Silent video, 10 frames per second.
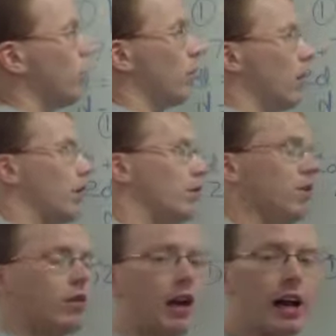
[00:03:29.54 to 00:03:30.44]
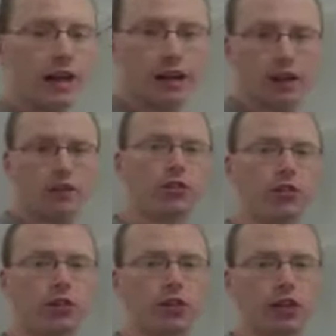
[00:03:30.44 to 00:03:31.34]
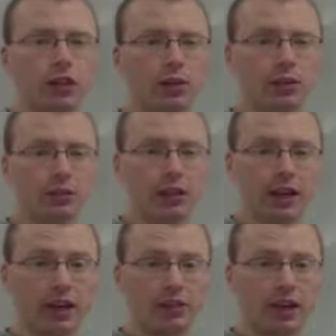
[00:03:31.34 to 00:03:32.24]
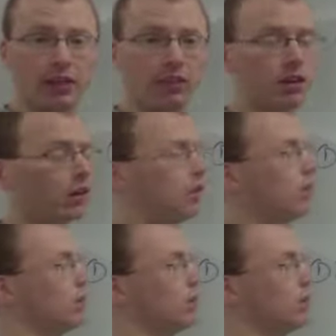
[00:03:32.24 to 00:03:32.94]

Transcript: When I do that, I get 2d equals negative 18.